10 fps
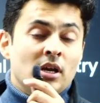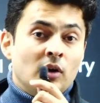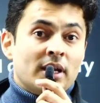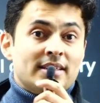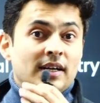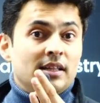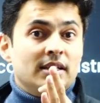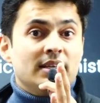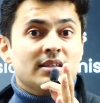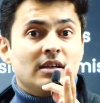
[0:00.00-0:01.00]
Okay. Suddenly
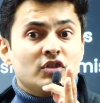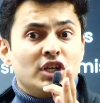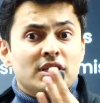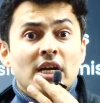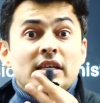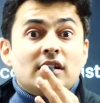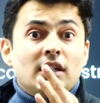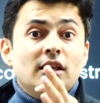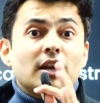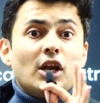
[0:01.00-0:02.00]
things have changed.
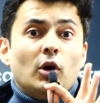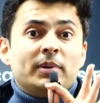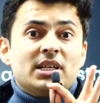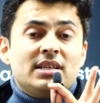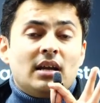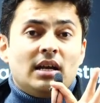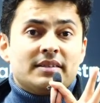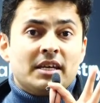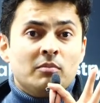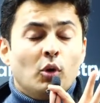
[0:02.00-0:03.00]
Suddenly ray optics they are
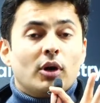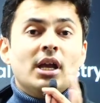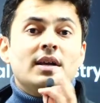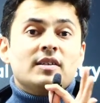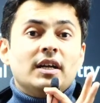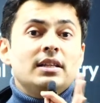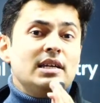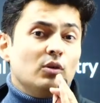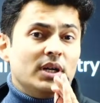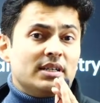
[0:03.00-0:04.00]
asking more. Suddenly
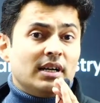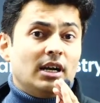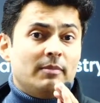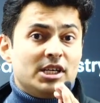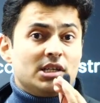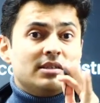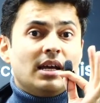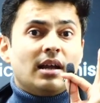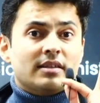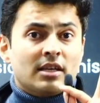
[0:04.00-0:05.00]
units and dimensions they
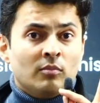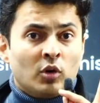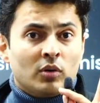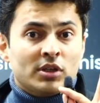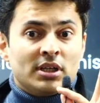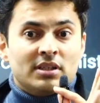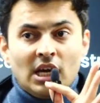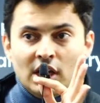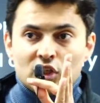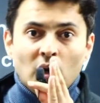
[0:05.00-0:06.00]
are asking more questions.
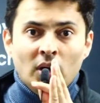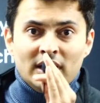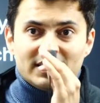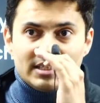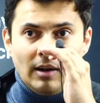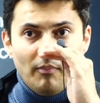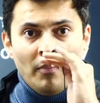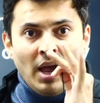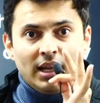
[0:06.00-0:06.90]
So some